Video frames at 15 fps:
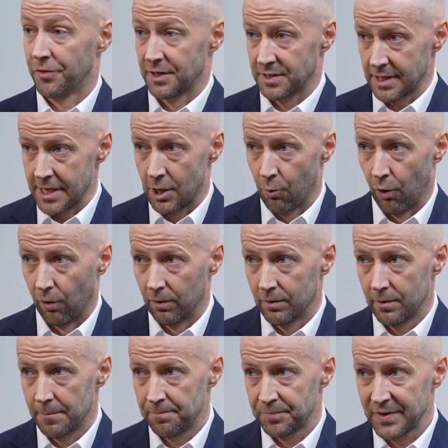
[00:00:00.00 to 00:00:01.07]
things
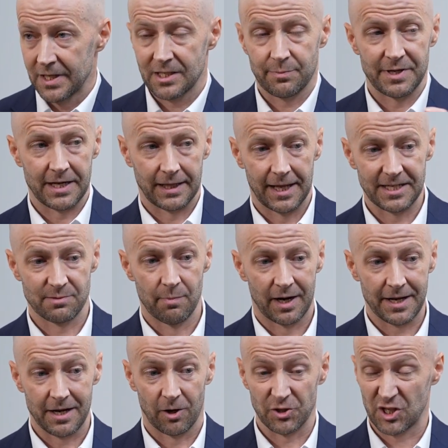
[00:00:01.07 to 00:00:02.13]
equal, spending less
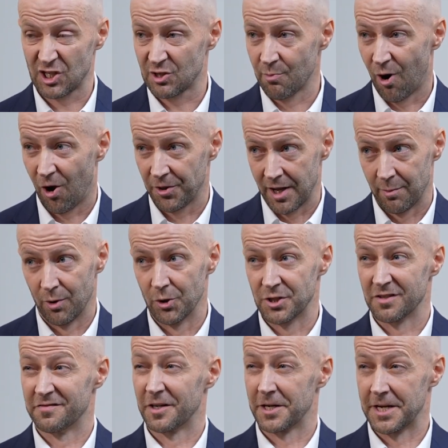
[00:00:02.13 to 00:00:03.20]
money on small numbers
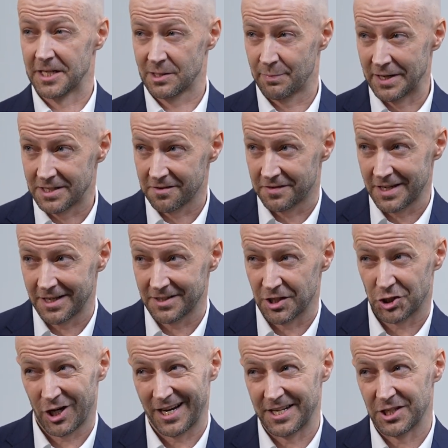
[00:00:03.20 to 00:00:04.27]
of very expensive things the
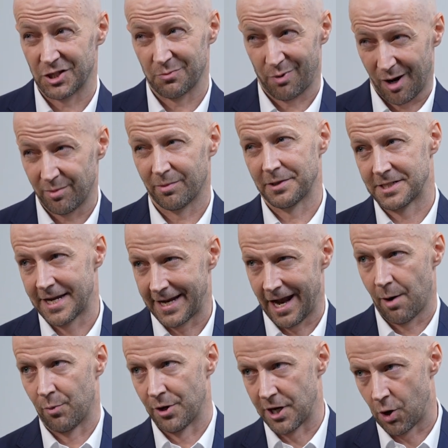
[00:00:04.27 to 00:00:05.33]
Chinese could probably take
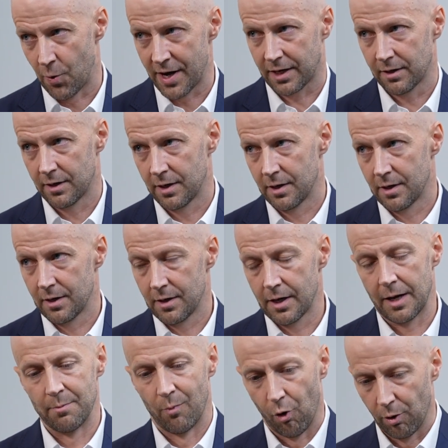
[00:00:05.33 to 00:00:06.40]
out pretty quick,
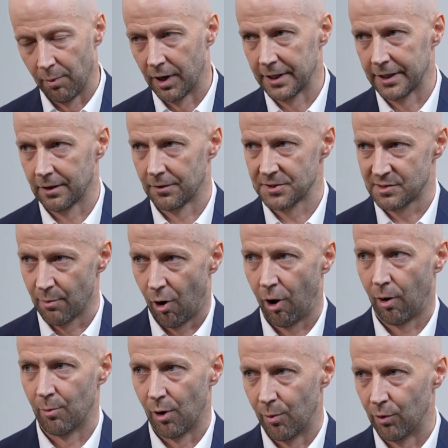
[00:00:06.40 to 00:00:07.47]
and more money on
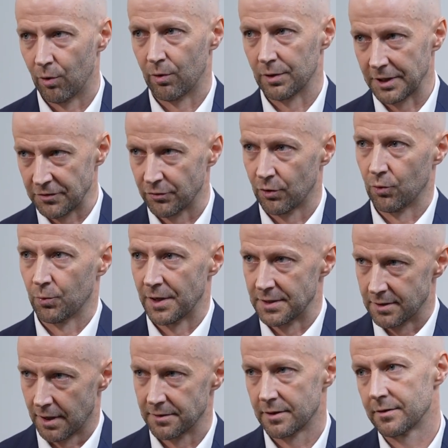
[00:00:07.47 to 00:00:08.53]
small, mobile, lethal,
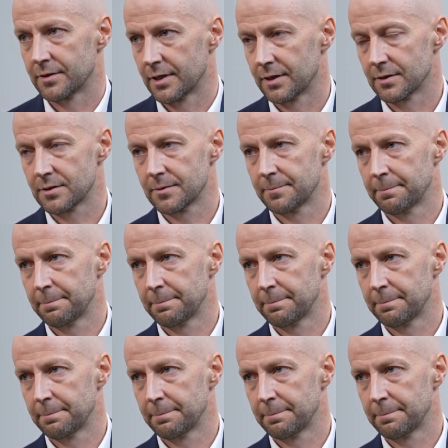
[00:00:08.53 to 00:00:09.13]
redundant things.